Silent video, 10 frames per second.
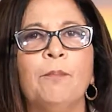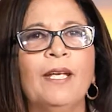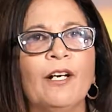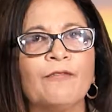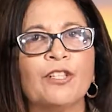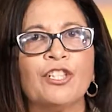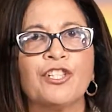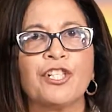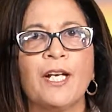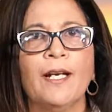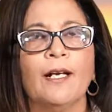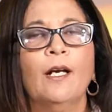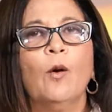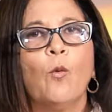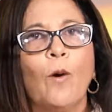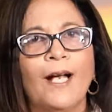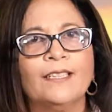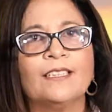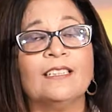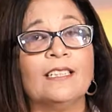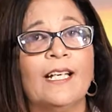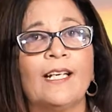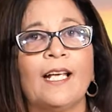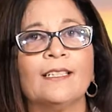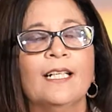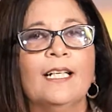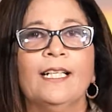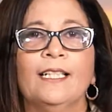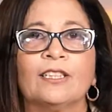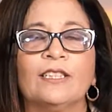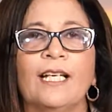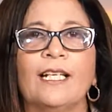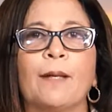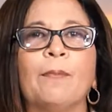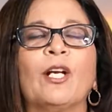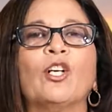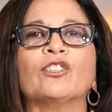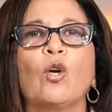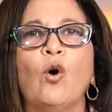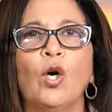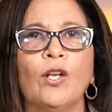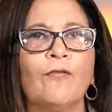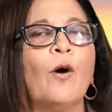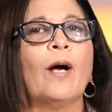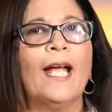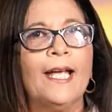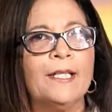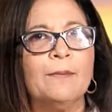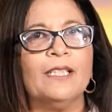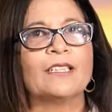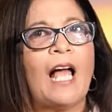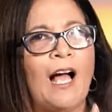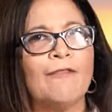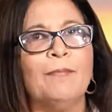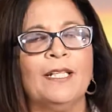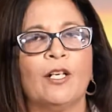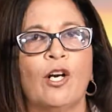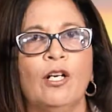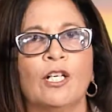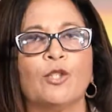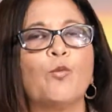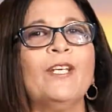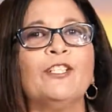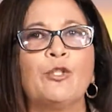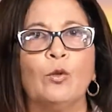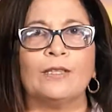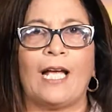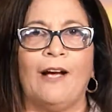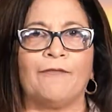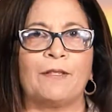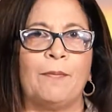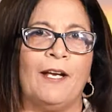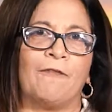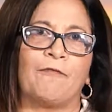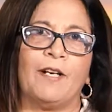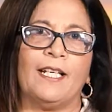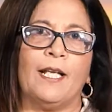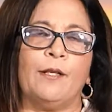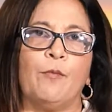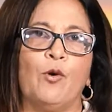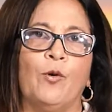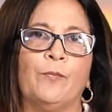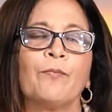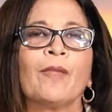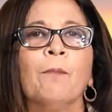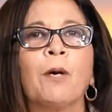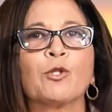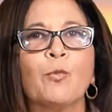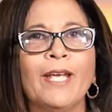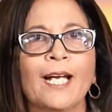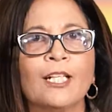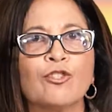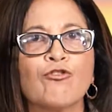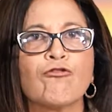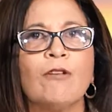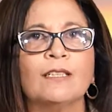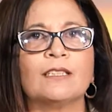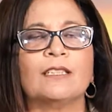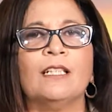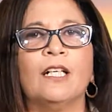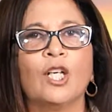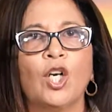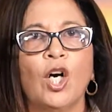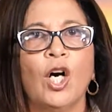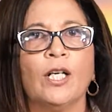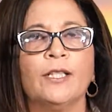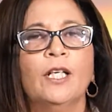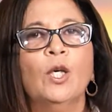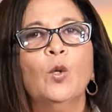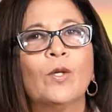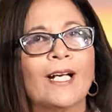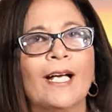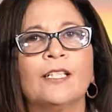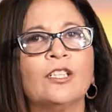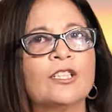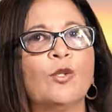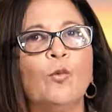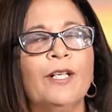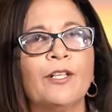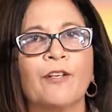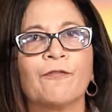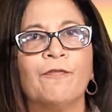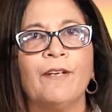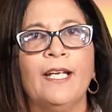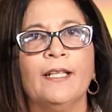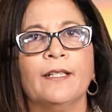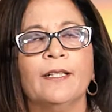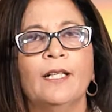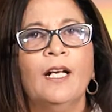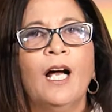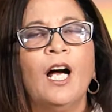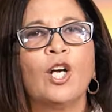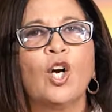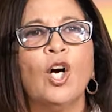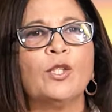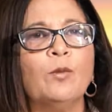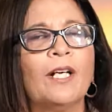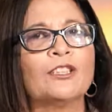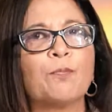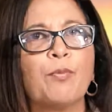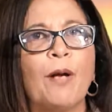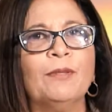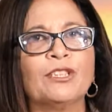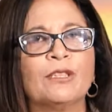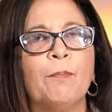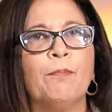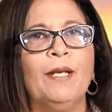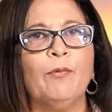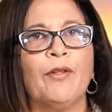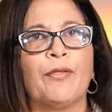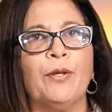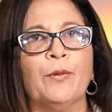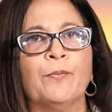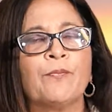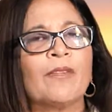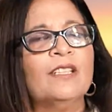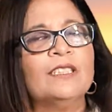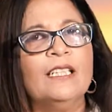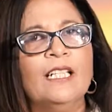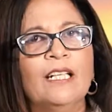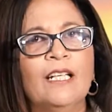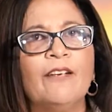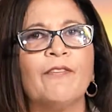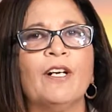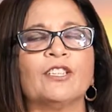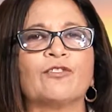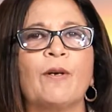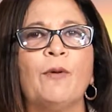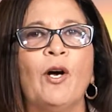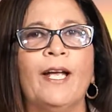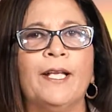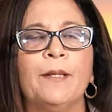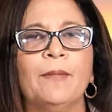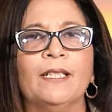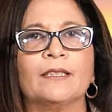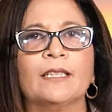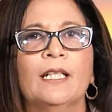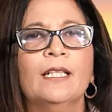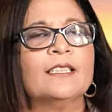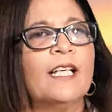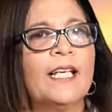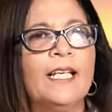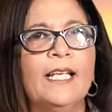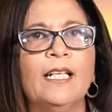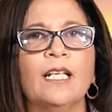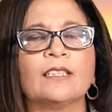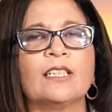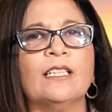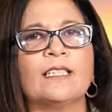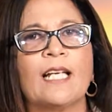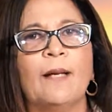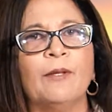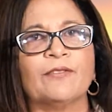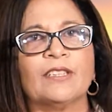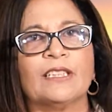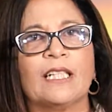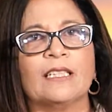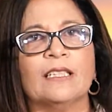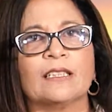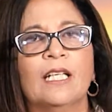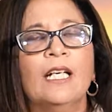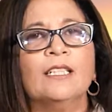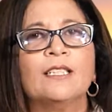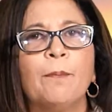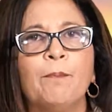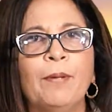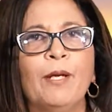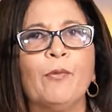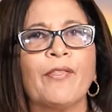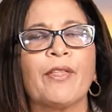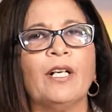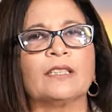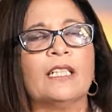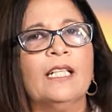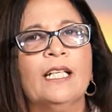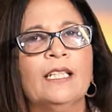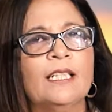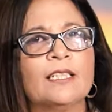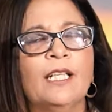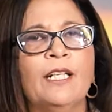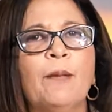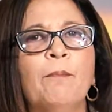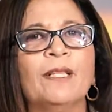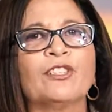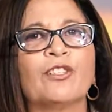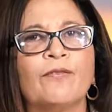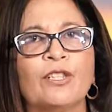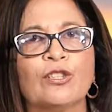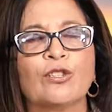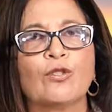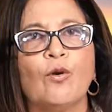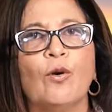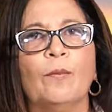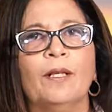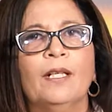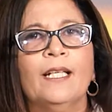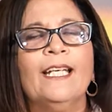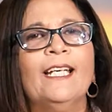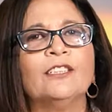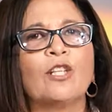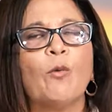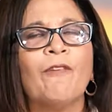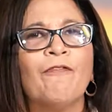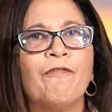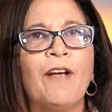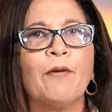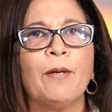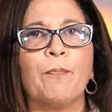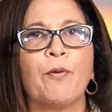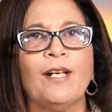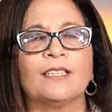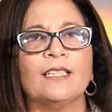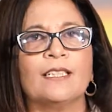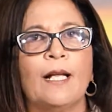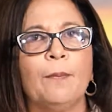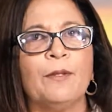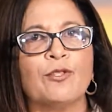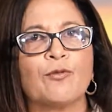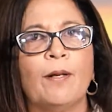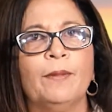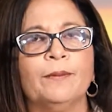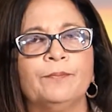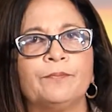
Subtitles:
be of good cheer. Why is he saying that? He is saying that because all of our enemies have been conquered, we don't have to be afraid anymore. But we can trust in a God who cannot and will not fail. A God who has promised to be with you, to deliver us from our enemies, to heal us in the time of sickness, to be with us in the midst of the storm. He is our very present help in trouble.